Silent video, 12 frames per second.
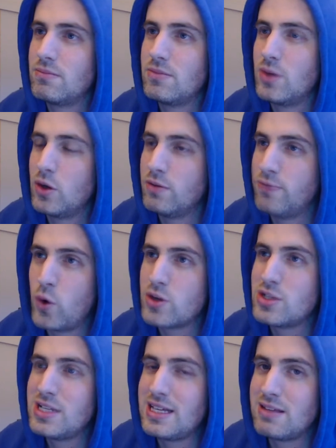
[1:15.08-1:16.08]

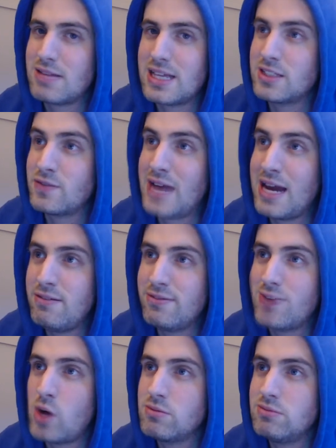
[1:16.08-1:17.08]
unfortunately, things have kind of
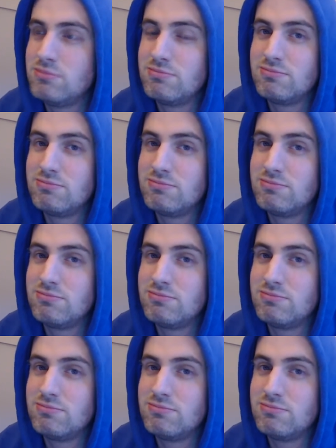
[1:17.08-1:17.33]
gone,